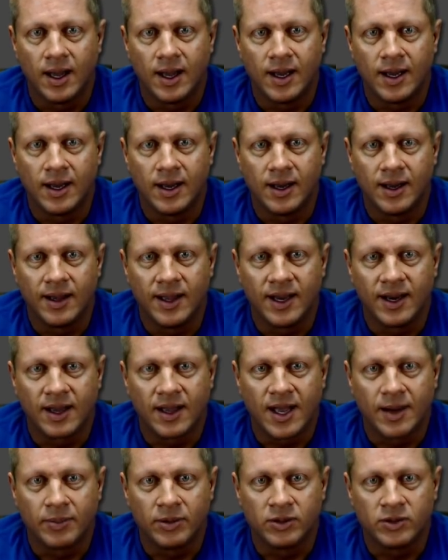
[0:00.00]

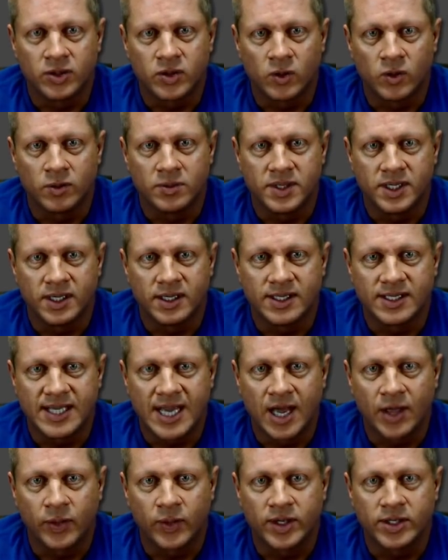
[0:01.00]
and a couple of storms there in
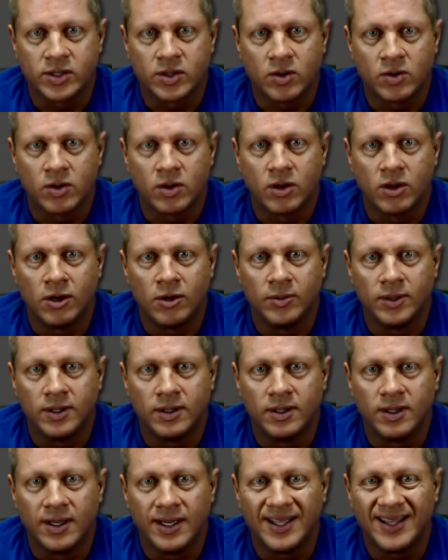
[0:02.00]
southwest
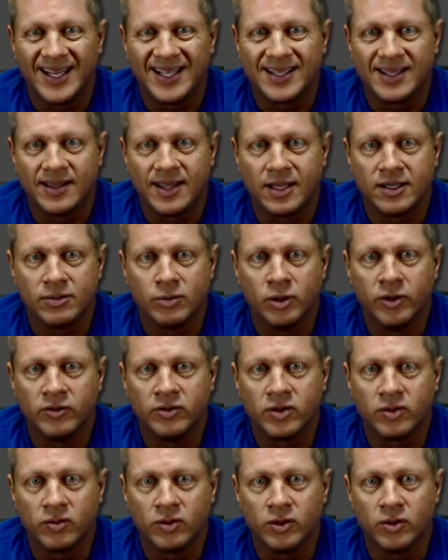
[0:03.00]
Oklahoma, and that
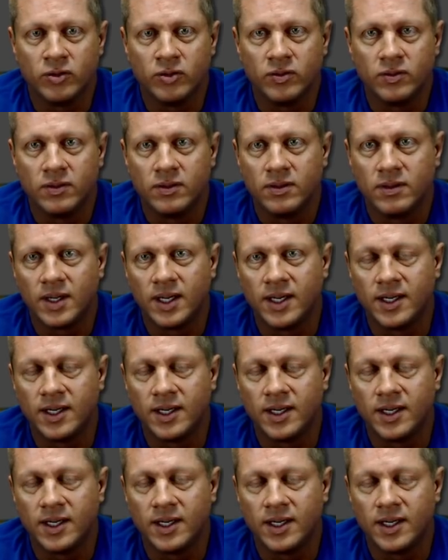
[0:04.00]
moves through